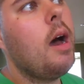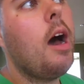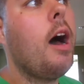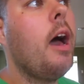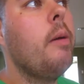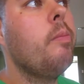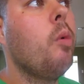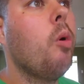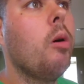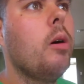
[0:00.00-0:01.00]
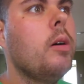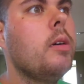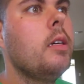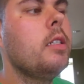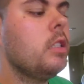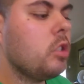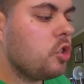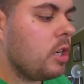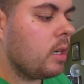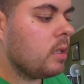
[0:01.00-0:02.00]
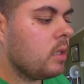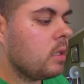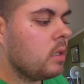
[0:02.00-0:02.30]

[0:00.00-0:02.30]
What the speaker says: I'm more strict